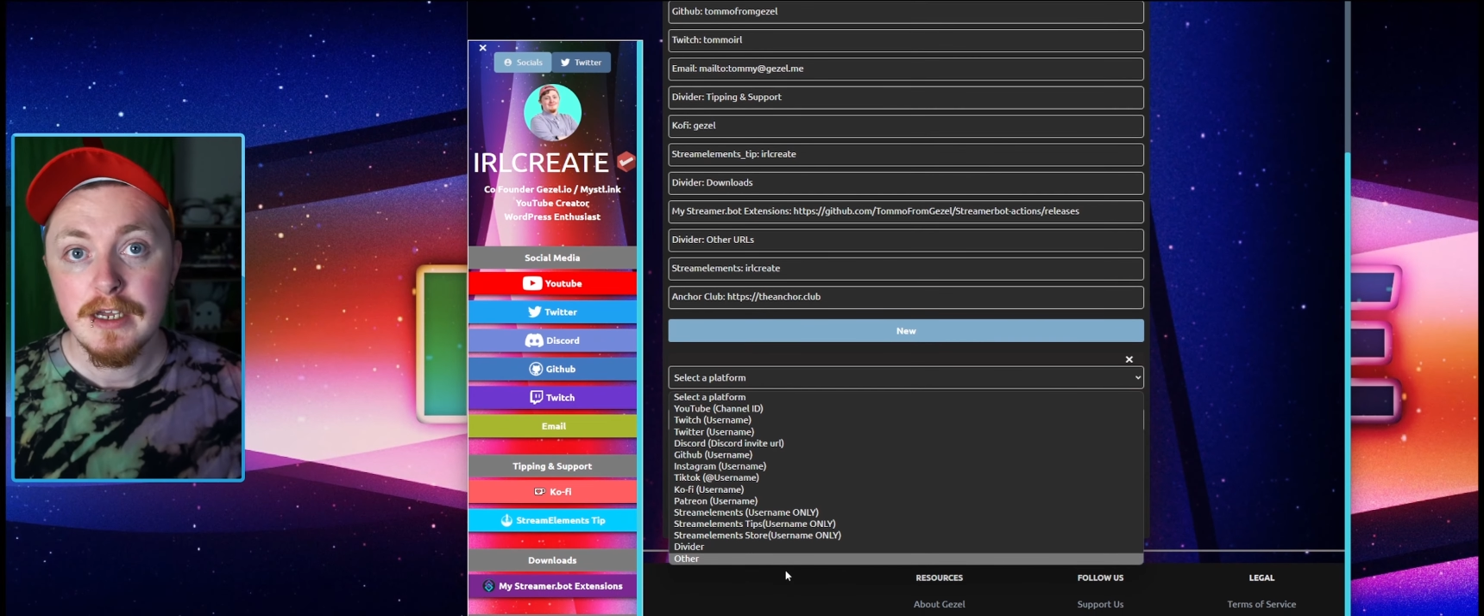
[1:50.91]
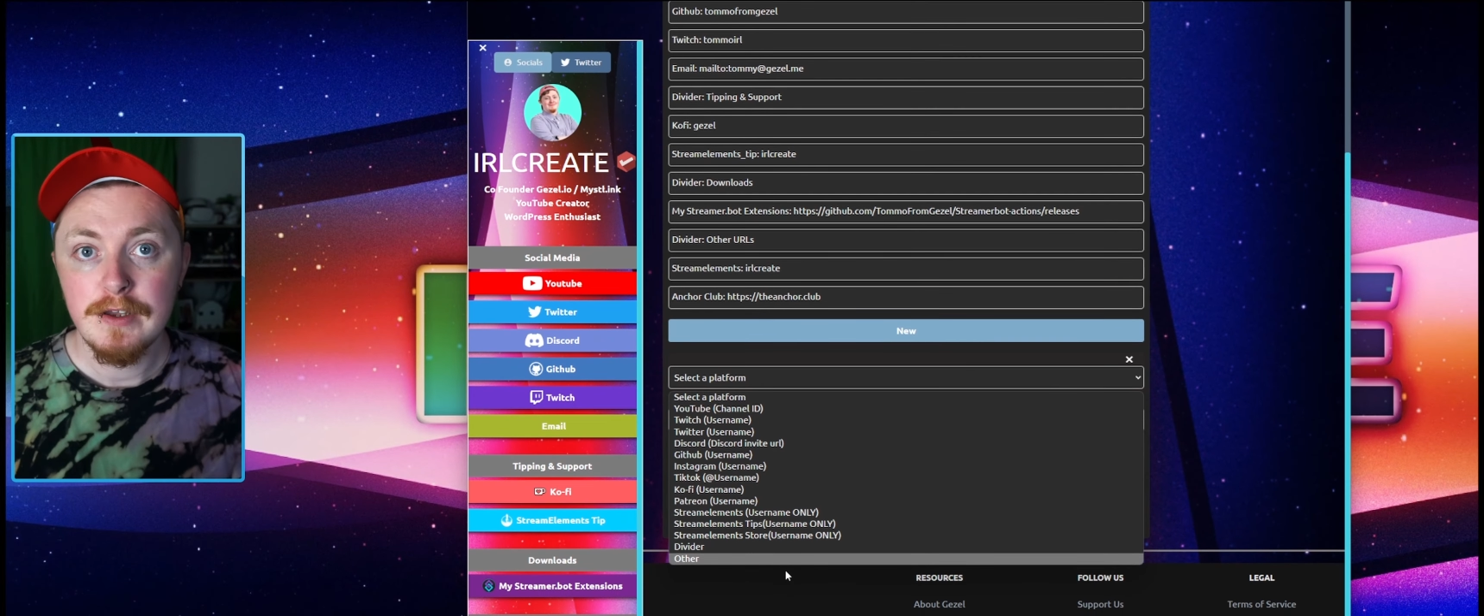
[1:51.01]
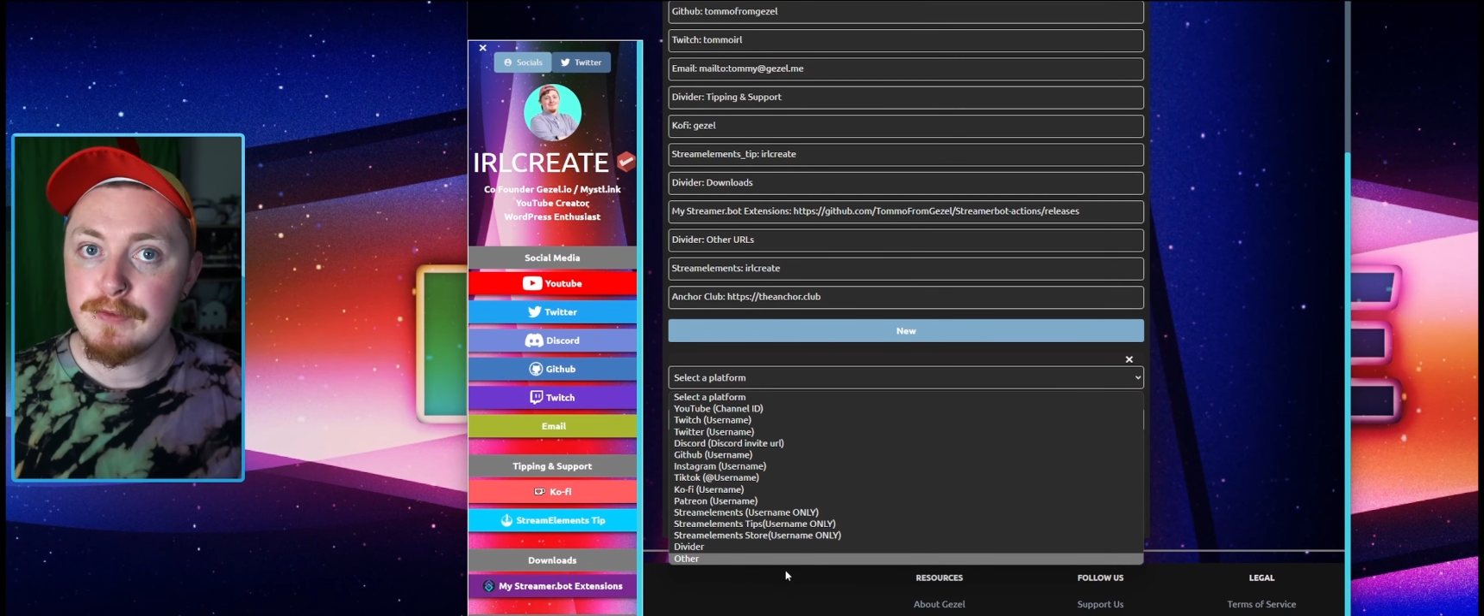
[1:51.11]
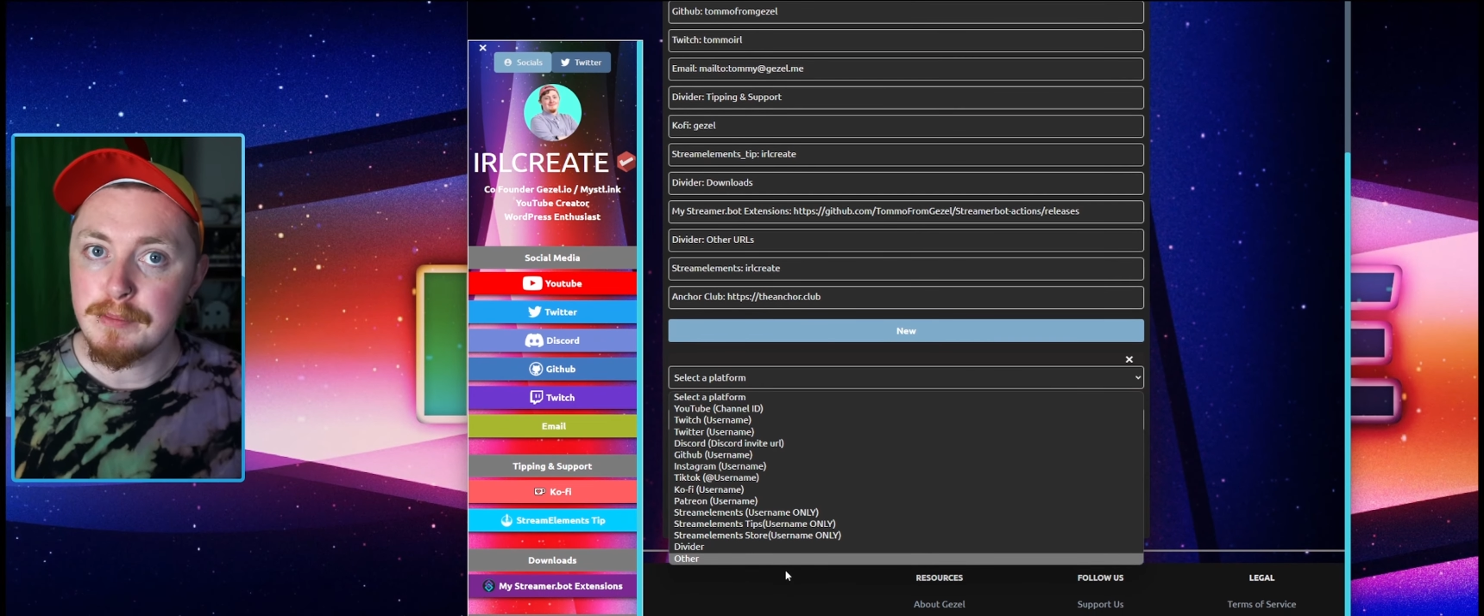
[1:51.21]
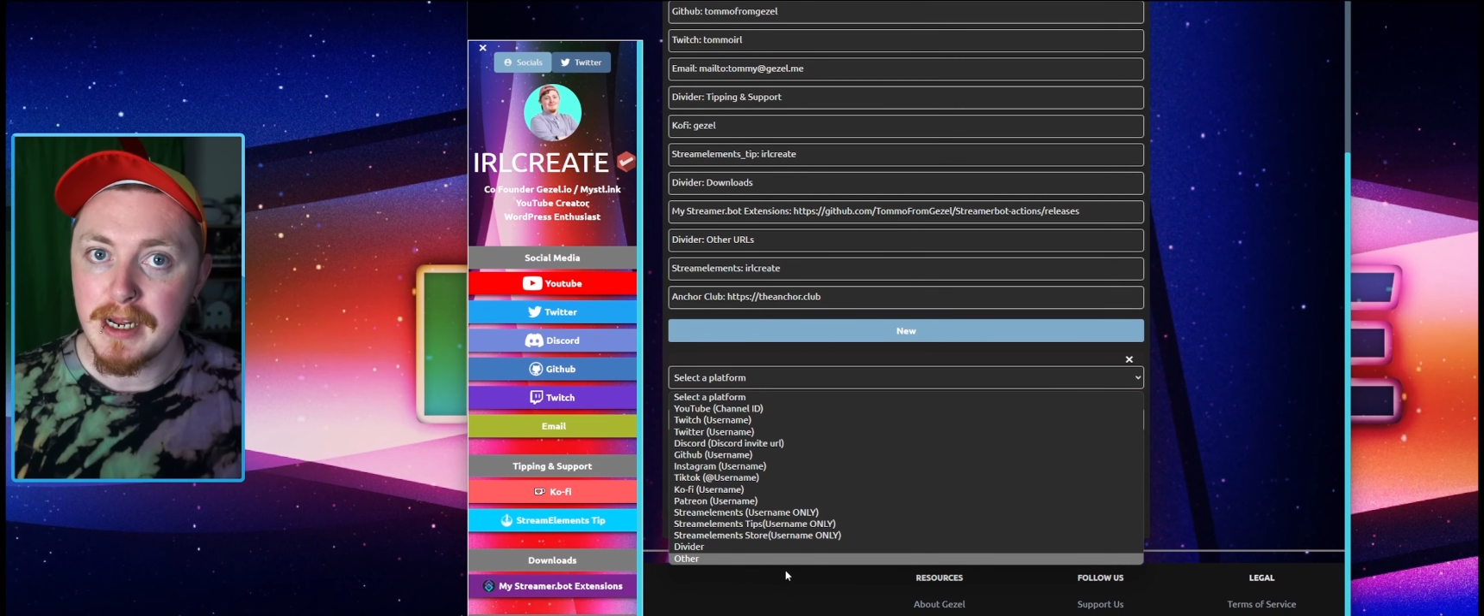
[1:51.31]

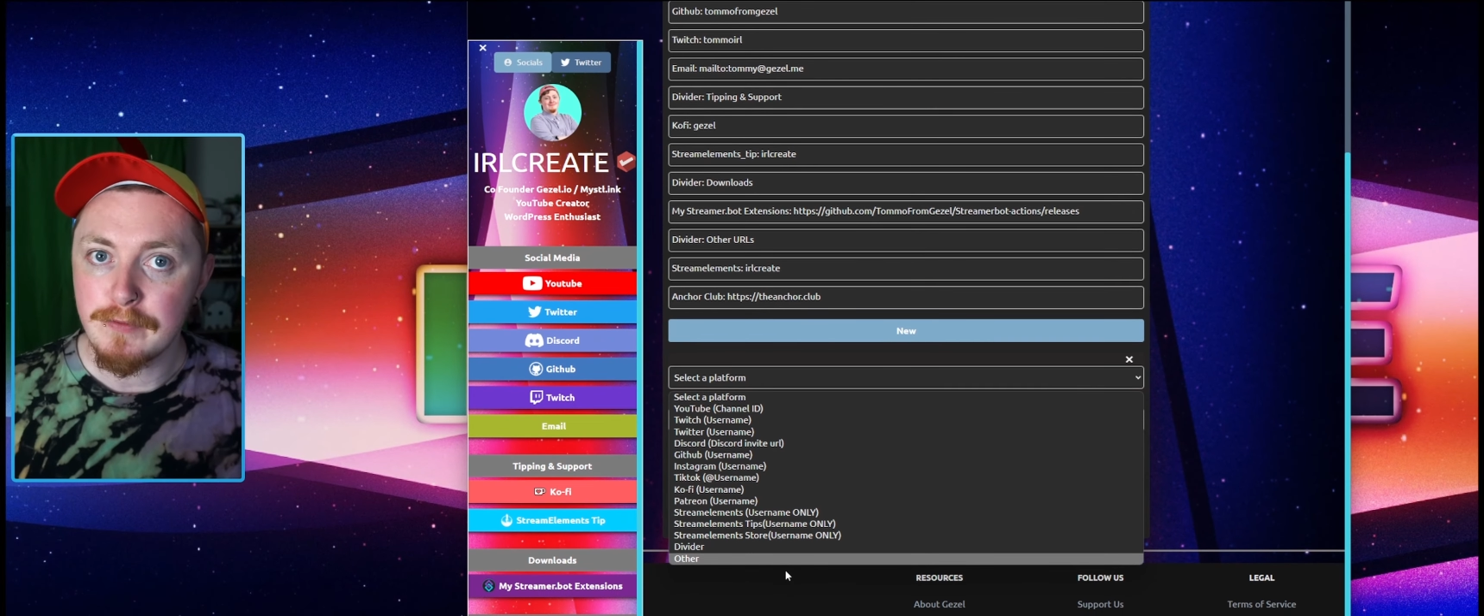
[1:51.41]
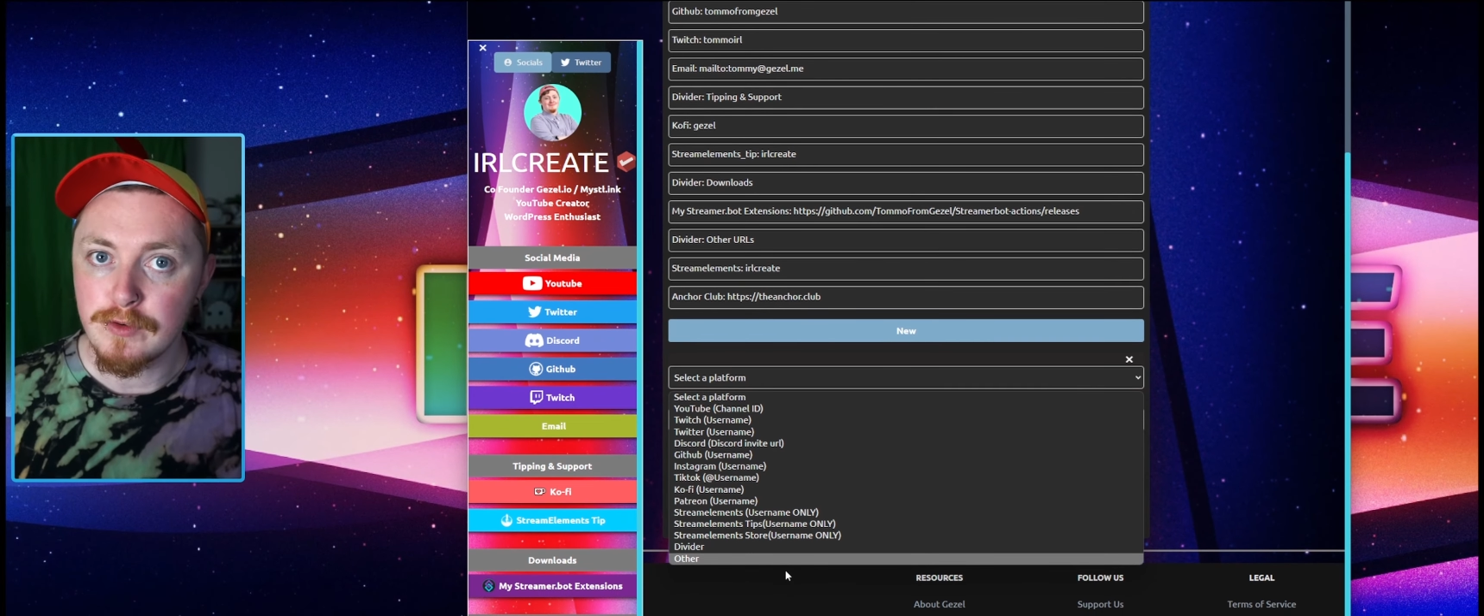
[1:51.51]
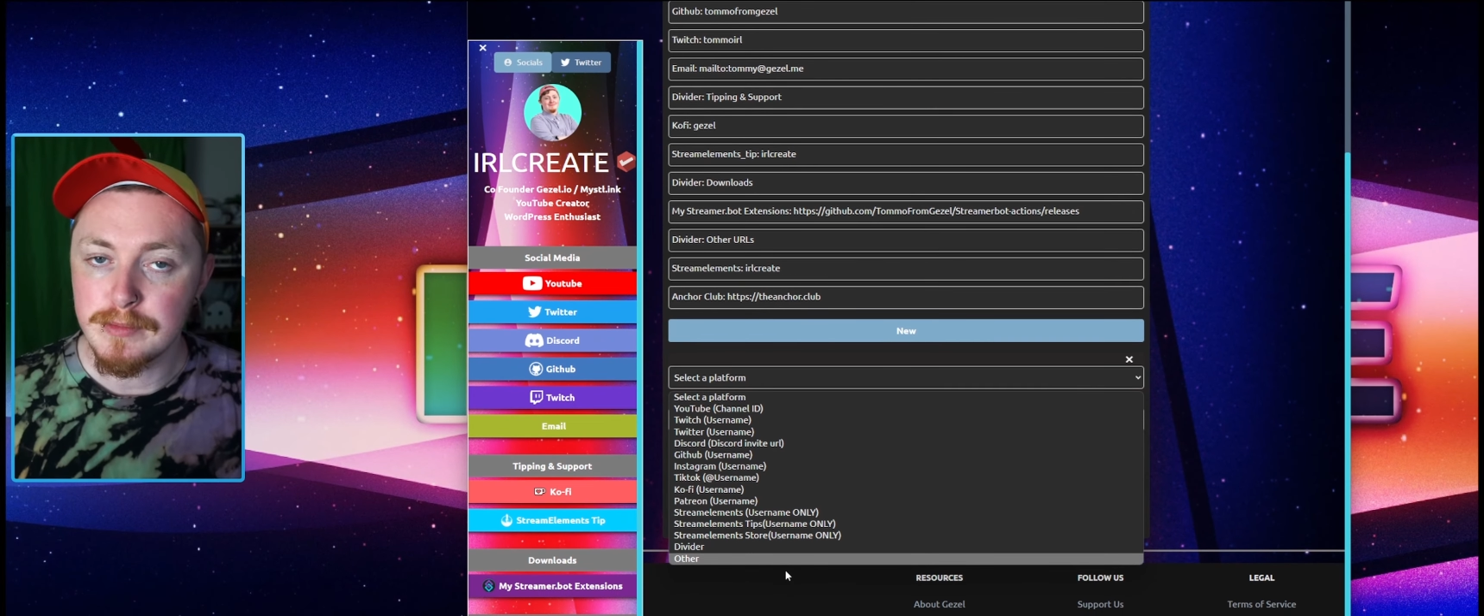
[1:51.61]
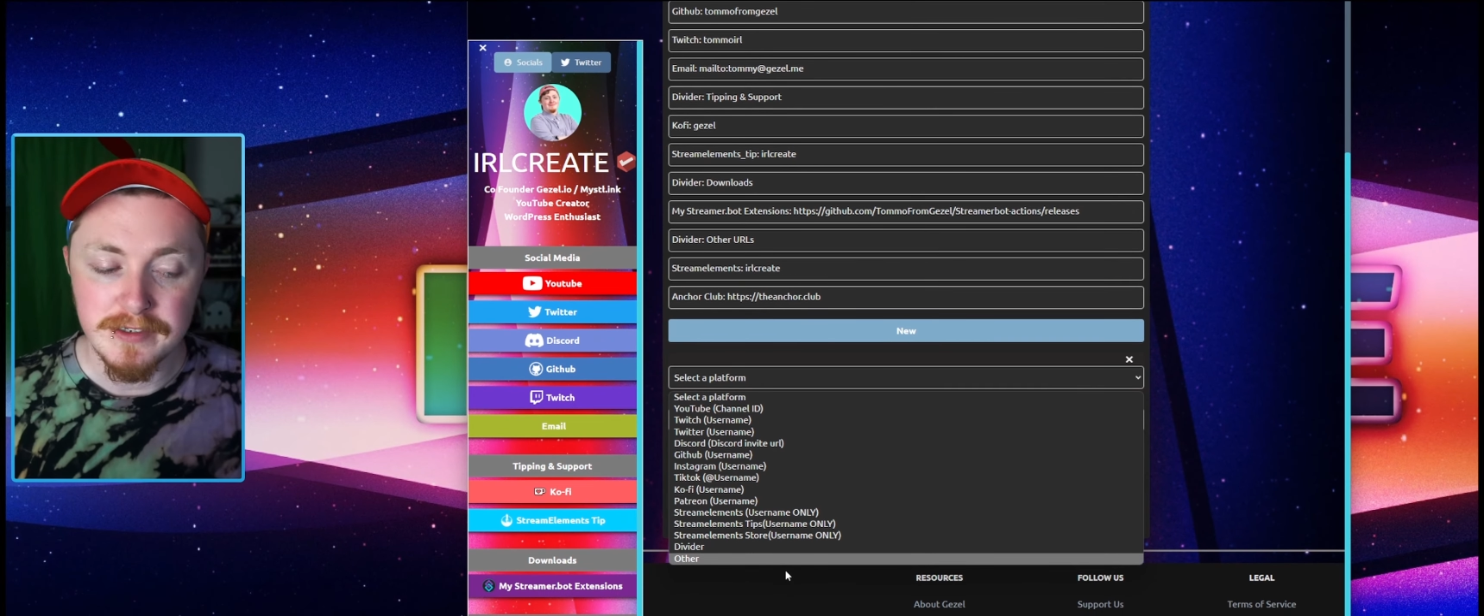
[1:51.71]
If the platform